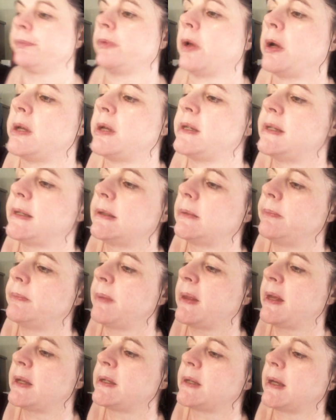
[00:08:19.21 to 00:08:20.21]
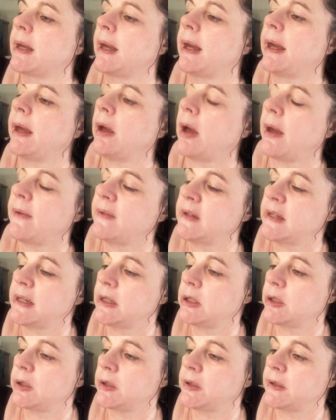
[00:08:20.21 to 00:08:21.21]
no, I didn't, but that's okay. I have
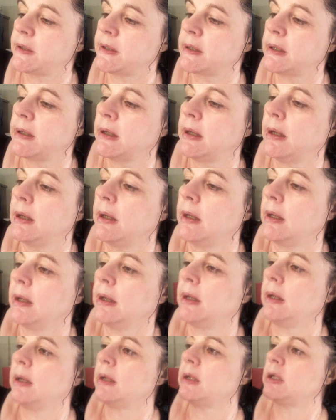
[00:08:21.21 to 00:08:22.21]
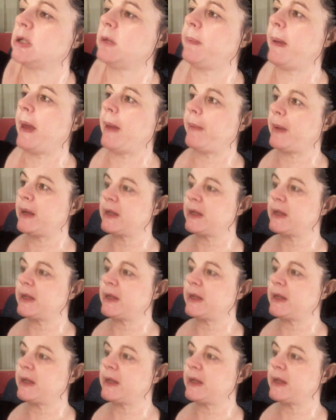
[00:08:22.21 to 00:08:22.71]
tissues to pat